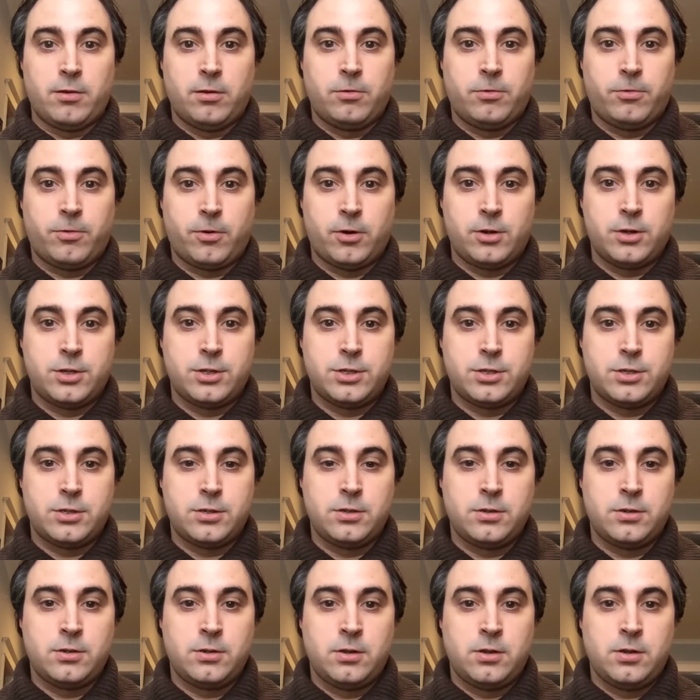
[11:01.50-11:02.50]
first
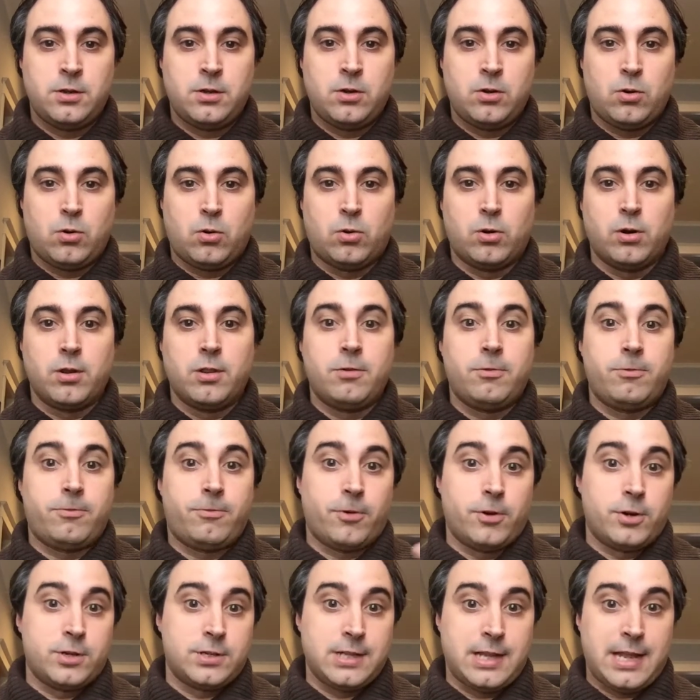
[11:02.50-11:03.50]
or the
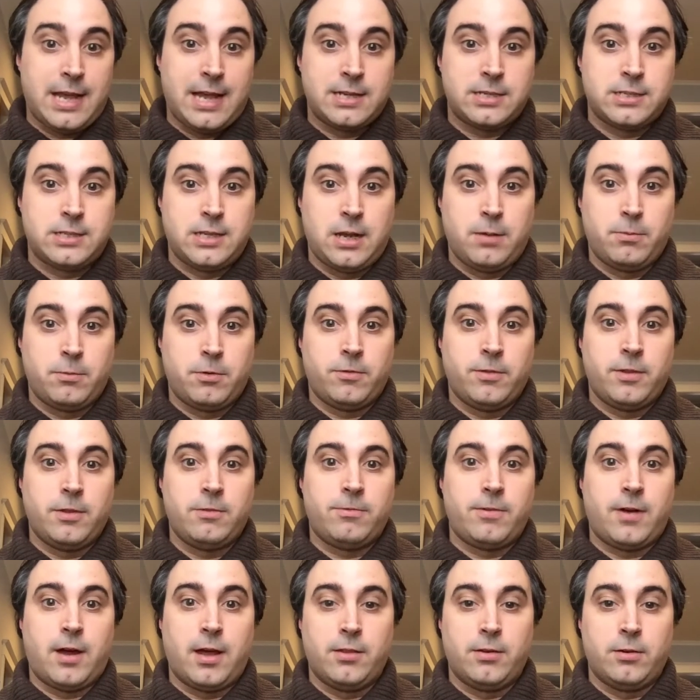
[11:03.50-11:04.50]
first last name of the
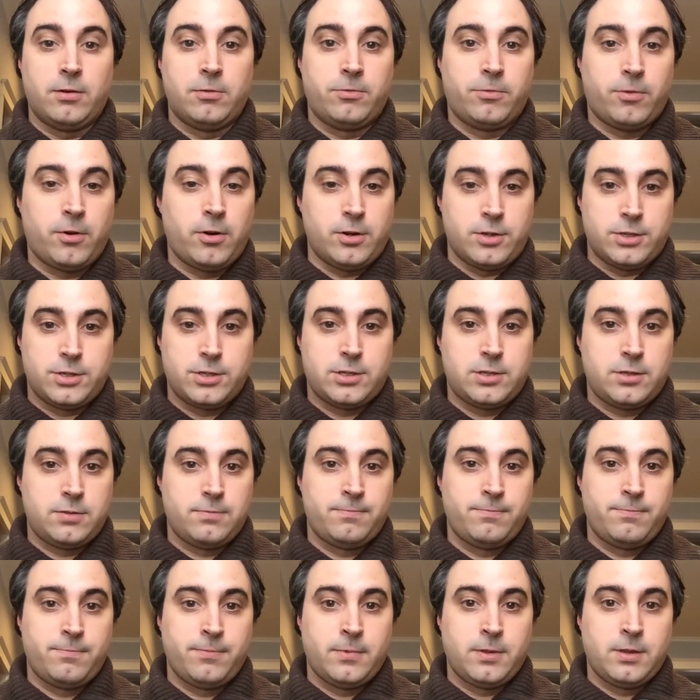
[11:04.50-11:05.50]
father first,
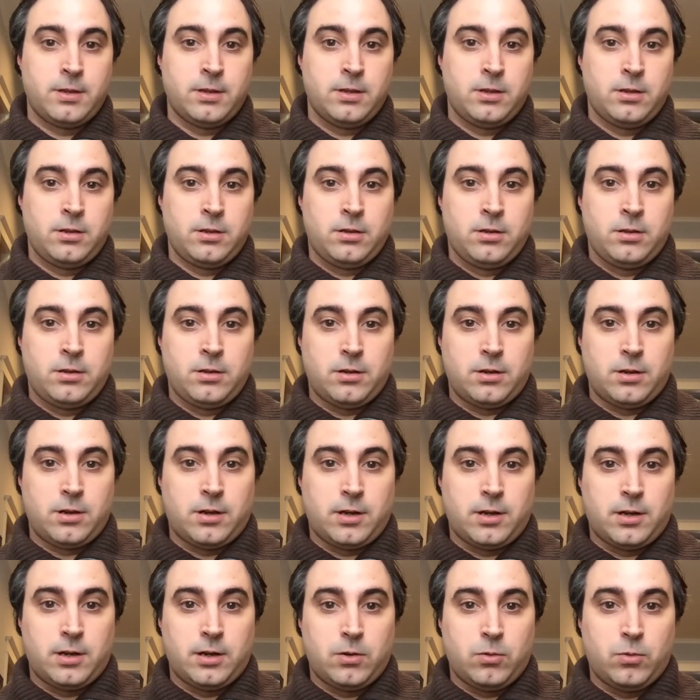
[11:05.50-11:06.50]

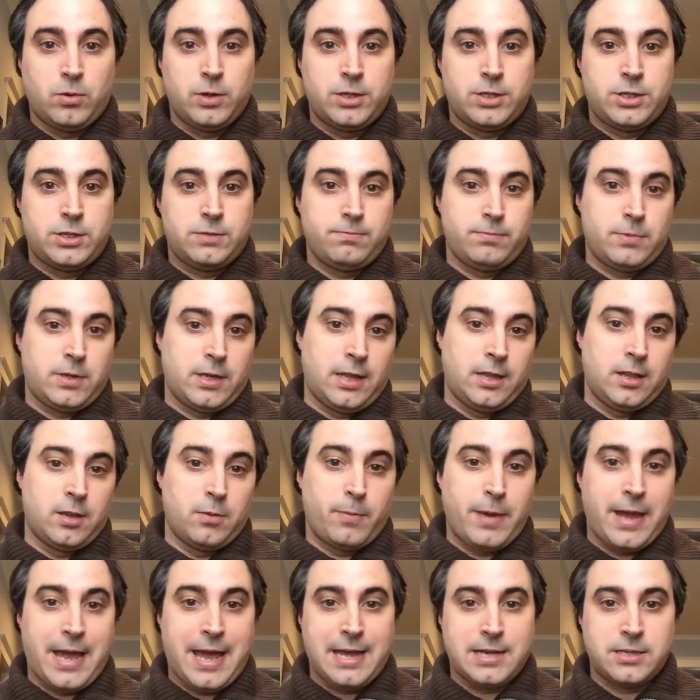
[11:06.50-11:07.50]
which in the
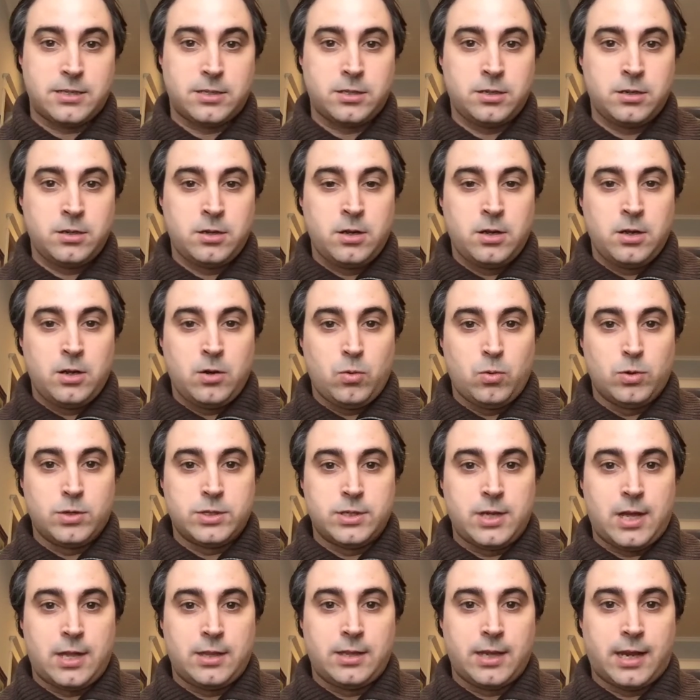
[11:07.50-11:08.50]
past was
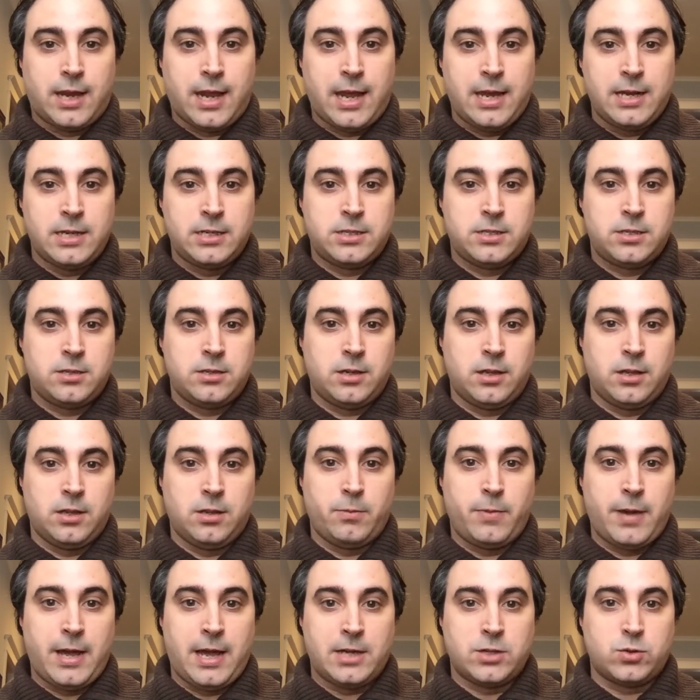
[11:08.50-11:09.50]
not the case. In the
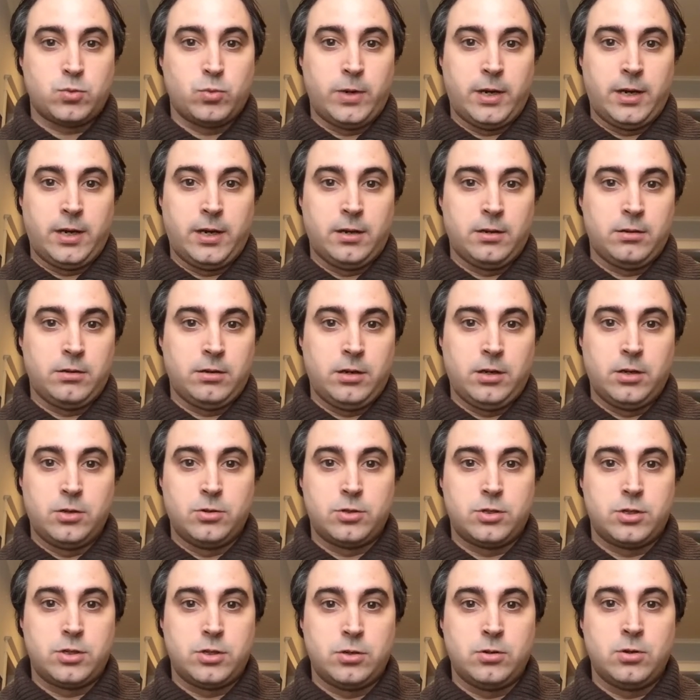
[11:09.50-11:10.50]
past, we
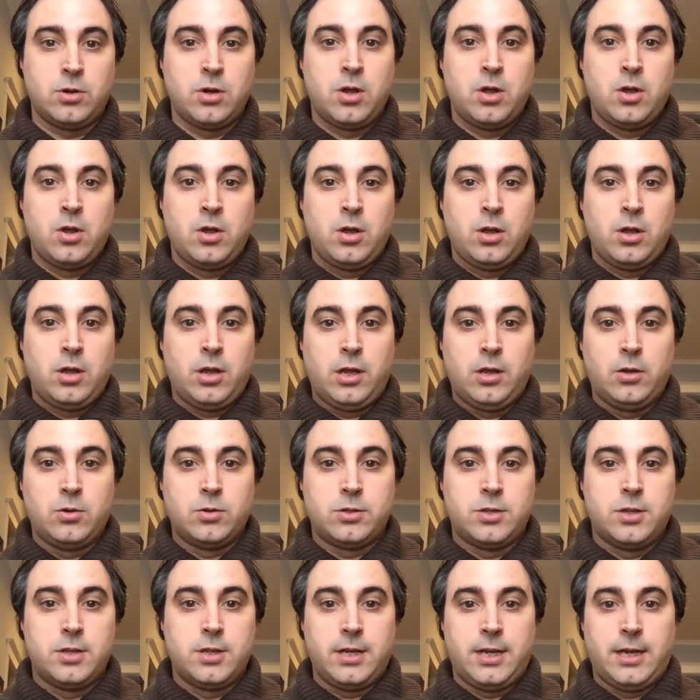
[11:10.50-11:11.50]
used to
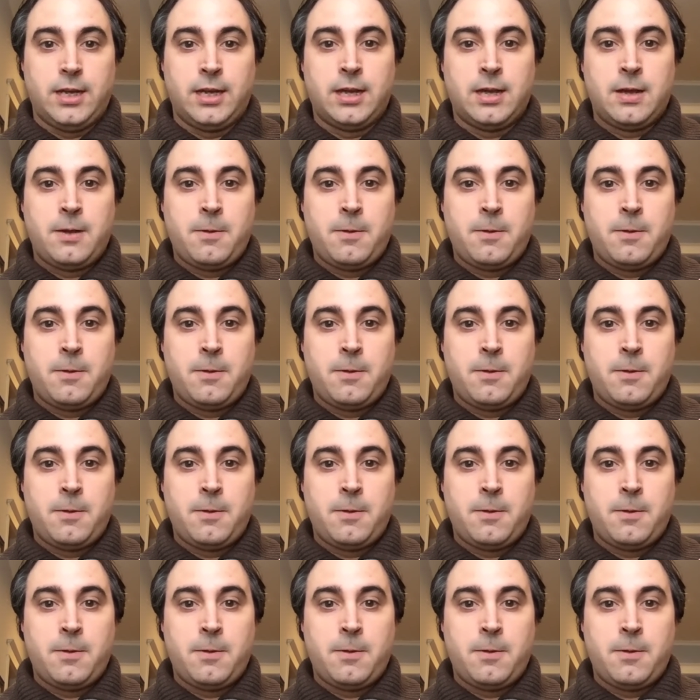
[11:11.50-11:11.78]
use the